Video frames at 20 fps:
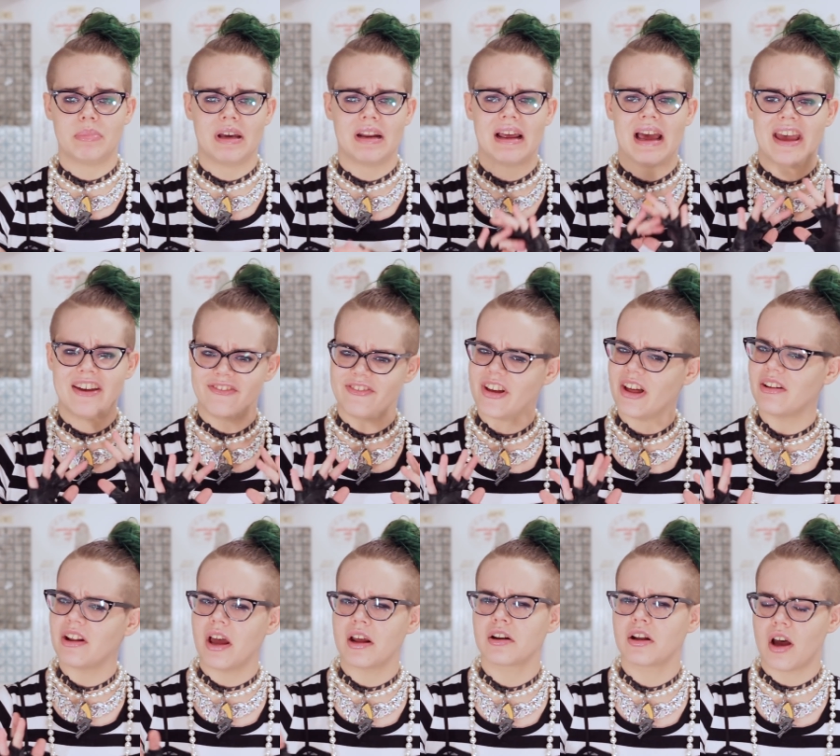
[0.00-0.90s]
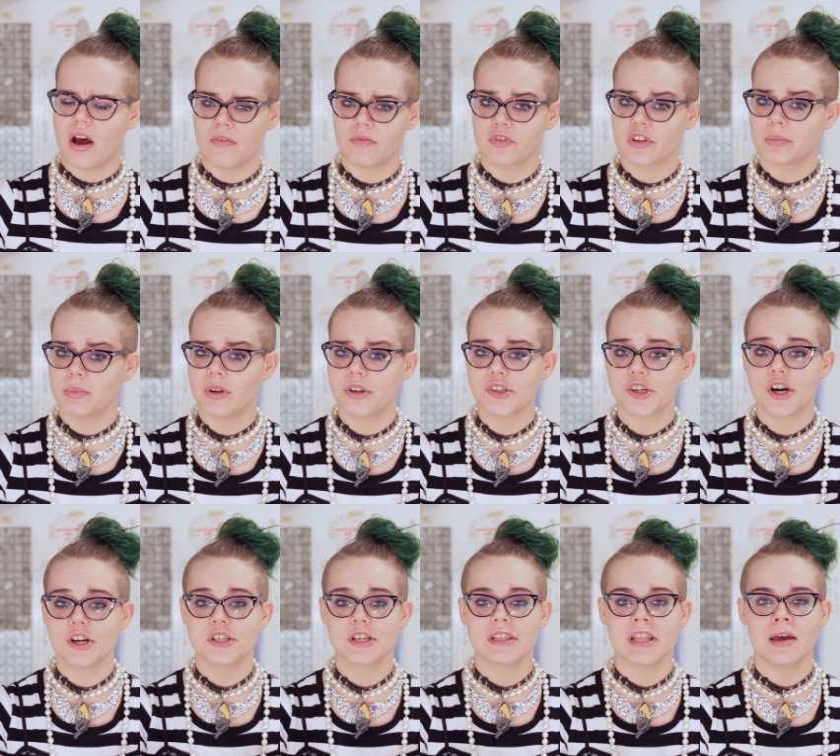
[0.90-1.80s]
but I felt uncomfortable
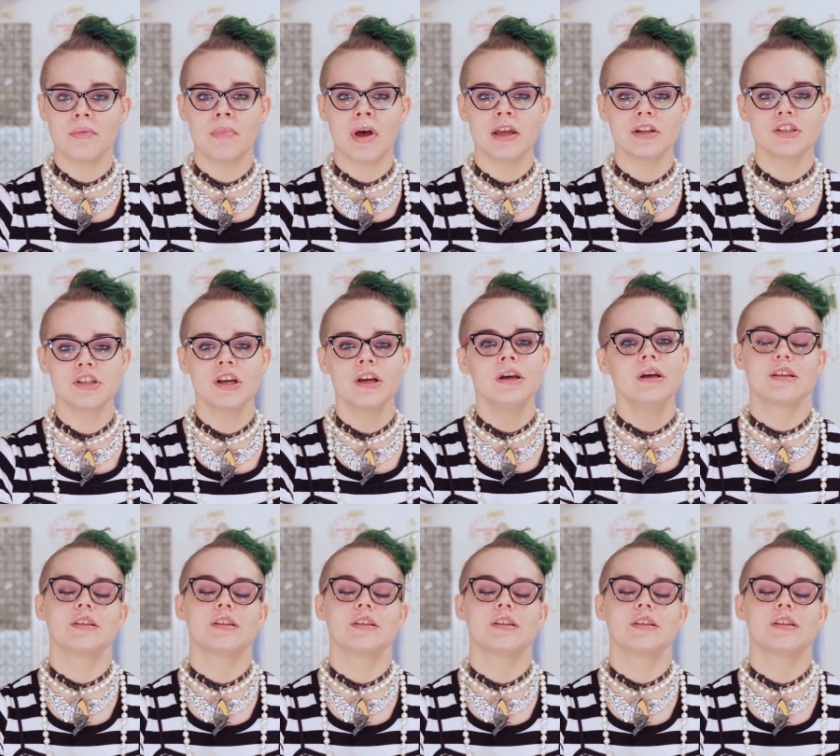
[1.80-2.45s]
charging that much,